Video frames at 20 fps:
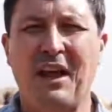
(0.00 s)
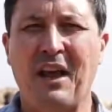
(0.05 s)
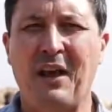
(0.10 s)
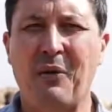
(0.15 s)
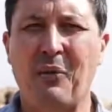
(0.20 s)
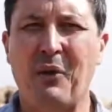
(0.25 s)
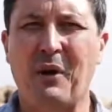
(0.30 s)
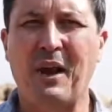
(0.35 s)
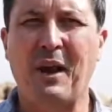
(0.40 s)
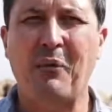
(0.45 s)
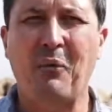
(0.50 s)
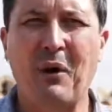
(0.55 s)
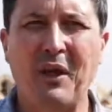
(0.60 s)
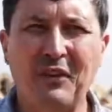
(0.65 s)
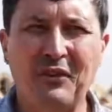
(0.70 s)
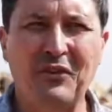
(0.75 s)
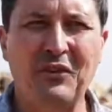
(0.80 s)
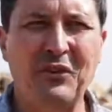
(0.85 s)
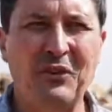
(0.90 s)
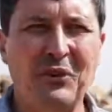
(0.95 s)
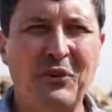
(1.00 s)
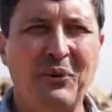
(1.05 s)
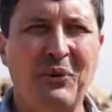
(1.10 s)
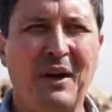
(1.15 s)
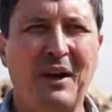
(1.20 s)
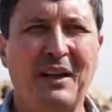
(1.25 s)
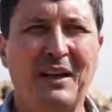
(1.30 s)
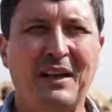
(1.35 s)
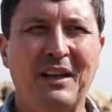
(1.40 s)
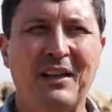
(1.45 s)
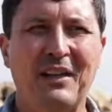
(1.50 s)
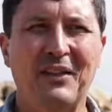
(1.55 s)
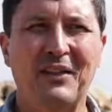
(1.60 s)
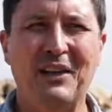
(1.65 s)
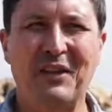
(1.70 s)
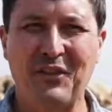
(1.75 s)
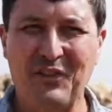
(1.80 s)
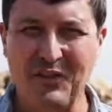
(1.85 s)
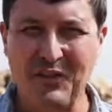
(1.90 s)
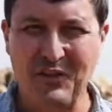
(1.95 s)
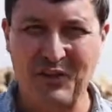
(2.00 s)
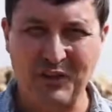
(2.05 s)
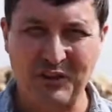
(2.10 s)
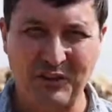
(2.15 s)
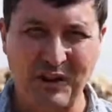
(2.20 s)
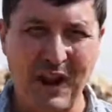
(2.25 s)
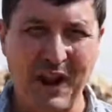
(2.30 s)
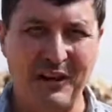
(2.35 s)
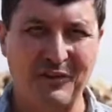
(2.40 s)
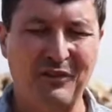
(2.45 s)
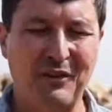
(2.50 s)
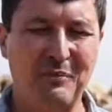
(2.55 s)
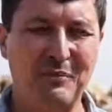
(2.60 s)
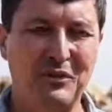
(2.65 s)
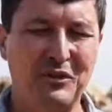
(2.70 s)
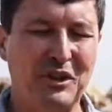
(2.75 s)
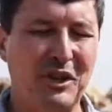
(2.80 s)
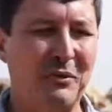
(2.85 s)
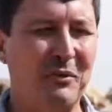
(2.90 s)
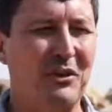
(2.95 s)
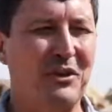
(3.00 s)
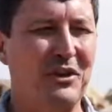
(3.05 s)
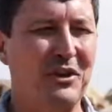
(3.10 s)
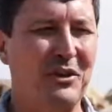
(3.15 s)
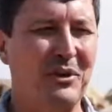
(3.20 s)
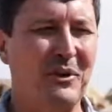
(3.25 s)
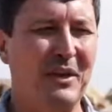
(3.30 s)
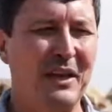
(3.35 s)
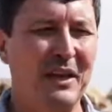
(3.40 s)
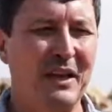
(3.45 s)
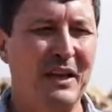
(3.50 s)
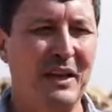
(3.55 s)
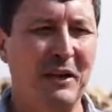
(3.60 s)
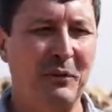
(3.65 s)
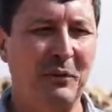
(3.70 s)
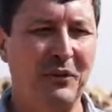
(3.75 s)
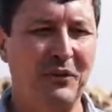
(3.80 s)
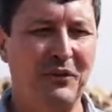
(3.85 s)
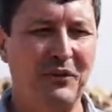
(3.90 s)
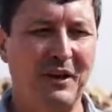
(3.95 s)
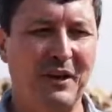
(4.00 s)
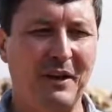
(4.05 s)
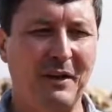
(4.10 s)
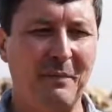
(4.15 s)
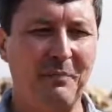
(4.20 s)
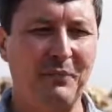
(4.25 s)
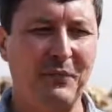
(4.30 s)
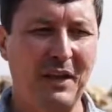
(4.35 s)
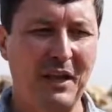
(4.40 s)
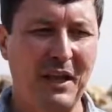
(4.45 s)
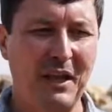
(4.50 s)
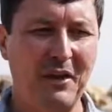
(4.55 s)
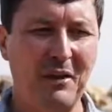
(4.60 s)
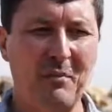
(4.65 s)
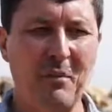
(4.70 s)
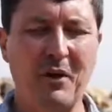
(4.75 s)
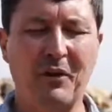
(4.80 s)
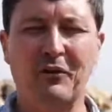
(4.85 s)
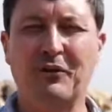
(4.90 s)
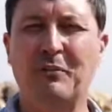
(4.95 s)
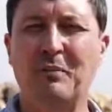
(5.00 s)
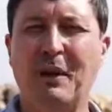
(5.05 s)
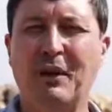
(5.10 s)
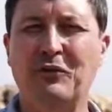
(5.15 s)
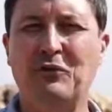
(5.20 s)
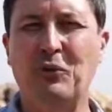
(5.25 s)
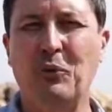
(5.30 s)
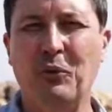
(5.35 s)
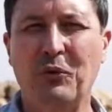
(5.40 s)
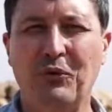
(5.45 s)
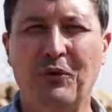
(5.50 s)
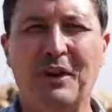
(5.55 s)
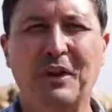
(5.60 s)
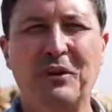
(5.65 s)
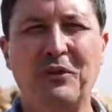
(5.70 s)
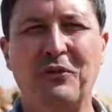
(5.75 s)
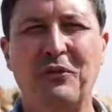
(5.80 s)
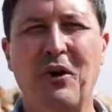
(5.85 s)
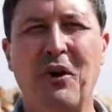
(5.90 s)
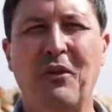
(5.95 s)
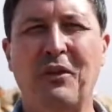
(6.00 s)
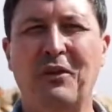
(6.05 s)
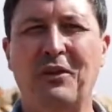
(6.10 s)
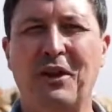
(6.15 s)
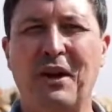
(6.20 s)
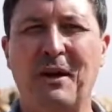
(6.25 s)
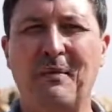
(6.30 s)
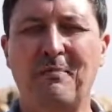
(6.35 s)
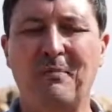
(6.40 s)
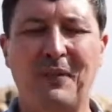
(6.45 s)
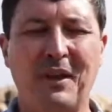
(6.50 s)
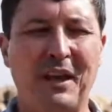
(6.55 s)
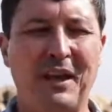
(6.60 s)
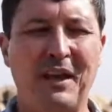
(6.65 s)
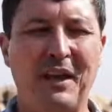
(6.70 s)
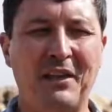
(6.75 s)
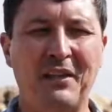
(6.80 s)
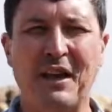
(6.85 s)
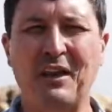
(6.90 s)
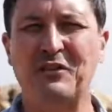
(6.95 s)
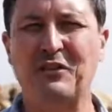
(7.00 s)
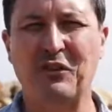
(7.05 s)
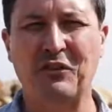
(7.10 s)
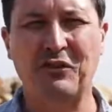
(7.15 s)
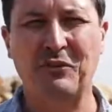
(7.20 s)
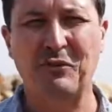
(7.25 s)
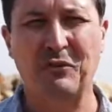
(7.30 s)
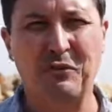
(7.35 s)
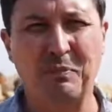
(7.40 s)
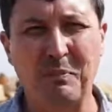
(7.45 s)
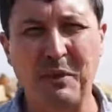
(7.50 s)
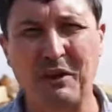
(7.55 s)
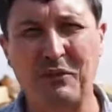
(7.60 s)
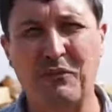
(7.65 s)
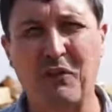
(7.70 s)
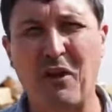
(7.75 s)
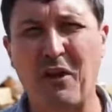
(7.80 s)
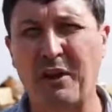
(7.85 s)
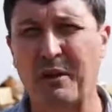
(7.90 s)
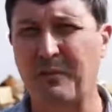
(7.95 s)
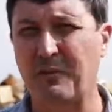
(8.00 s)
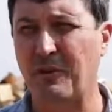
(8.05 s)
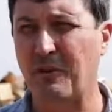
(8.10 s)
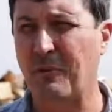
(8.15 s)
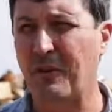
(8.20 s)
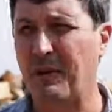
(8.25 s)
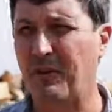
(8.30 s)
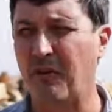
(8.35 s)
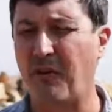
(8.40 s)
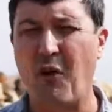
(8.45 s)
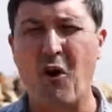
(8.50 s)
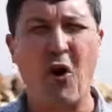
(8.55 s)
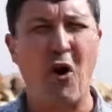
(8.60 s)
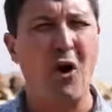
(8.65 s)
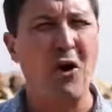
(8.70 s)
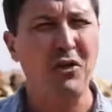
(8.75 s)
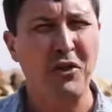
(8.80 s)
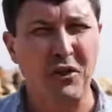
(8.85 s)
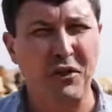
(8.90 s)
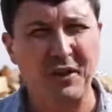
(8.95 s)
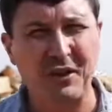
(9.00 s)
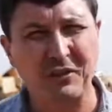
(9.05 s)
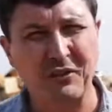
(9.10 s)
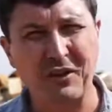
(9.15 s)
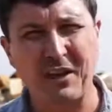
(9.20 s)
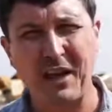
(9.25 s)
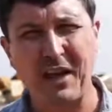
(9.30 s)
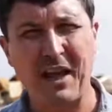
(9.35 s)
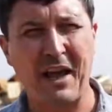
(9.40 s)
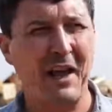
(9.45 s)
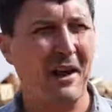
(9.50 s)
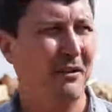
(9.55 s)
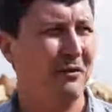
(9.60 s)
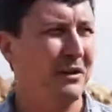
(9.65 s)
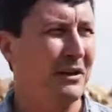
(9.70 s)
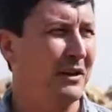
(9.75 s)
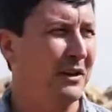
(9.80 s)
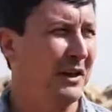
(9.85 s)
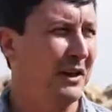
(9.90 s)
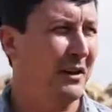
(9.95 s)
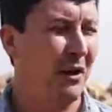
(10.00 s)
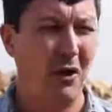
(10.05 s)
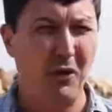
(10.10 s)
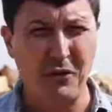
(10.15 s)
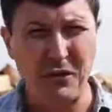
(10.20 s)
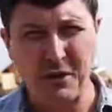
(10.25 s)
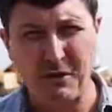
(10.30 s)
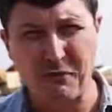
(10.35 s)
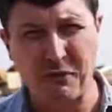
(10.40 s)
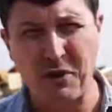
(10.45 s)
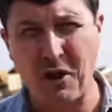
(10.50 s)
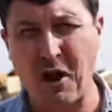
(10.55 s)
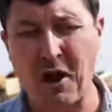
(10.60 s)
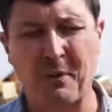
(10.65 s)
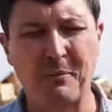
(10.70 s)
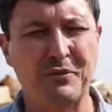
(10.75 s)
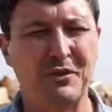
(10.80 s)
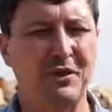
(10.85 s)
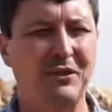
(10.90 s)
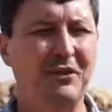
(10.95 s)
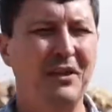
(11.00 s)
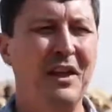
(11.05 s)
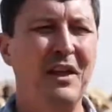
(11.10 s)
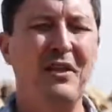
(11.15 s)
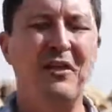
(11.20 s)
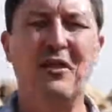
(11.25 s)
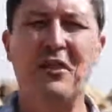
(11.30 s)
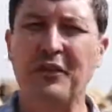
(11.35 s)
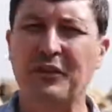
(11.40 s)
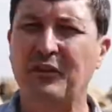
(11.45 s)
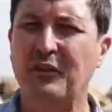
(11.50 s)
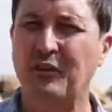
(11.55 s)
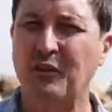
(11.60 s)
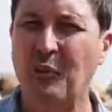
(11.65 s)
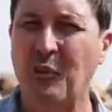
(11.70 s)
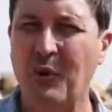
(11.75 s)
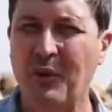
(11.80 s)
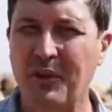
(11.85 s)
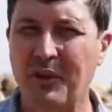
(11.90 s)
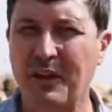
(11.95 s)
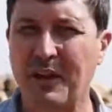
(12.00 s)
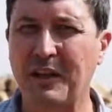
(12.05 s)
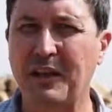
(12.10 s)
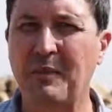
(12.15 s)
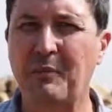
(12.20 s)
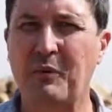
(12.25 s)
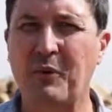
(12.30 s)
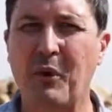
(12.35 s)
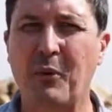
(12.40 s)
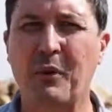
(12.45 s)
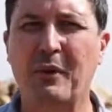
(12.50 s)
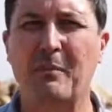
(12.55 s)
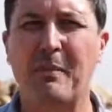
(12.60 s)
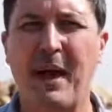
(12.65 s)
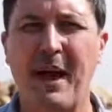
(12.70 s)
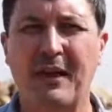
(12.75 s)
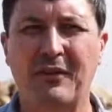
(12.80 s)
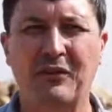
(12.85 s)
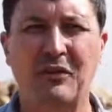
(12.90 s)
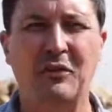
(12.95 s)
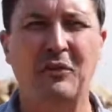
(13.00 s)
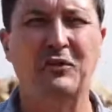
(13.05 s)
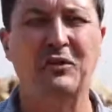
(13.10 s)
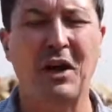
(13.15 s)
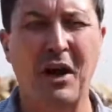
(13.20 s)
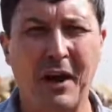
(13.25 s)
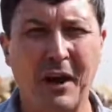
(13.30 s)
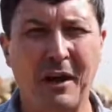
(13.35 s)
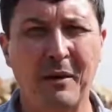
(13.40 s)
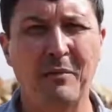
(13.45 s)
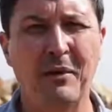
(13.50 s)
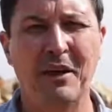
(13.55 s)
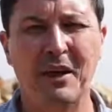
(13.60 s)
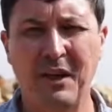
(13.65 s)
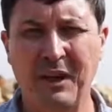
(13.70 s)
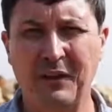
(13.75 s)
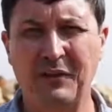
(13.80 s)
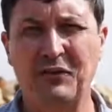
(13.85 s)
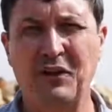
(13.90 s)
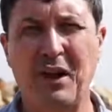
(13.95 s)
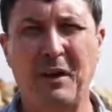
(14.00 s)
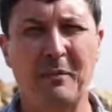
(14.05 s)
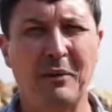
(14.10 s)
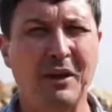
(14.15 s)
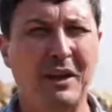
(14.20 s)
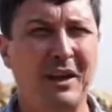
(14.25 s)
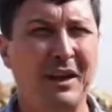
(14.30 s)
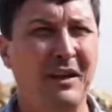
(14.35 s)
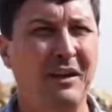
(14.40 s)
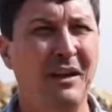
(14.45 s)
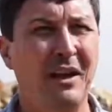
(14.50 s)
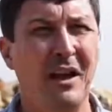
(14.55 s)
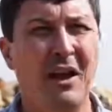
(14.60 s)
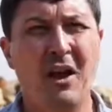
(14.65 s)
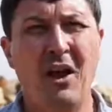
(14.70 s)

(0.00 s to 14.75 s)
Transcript: And when I went to get this axe that I'm going to share with you, it was in amongst my tools that I use all the time. And that just speaks volumes to me. Of all the things that I have and all the different options, this is the one that I keep going back to time and time again.